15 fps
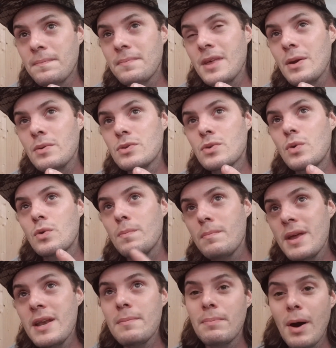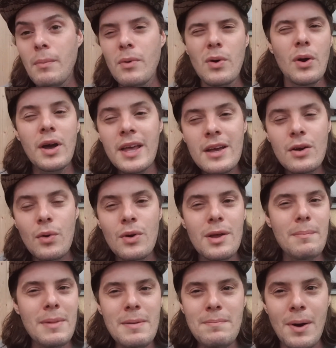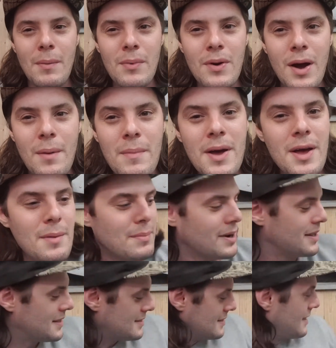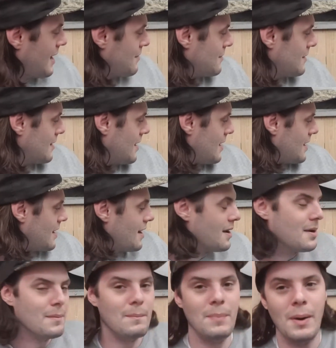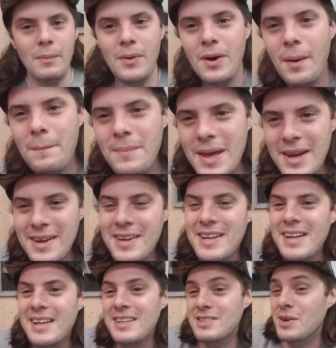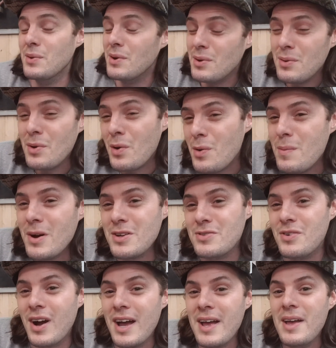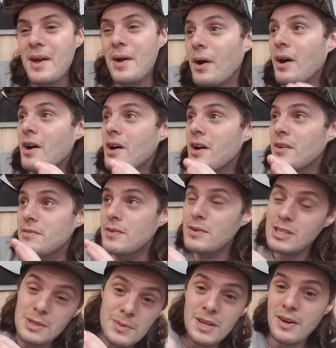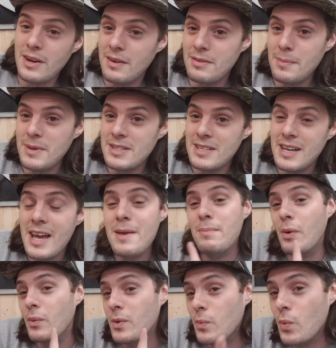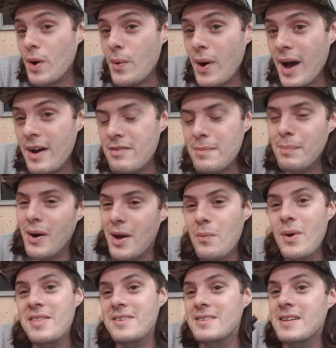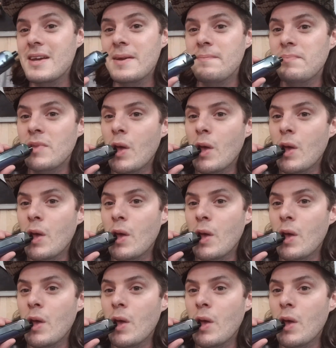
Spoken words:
It was called mint bubble, or he called it mint bubblegum, but it is definitely bubblegum mint. So almost right. Unfortunately, we don't have them in today, but we will have by Wednesday.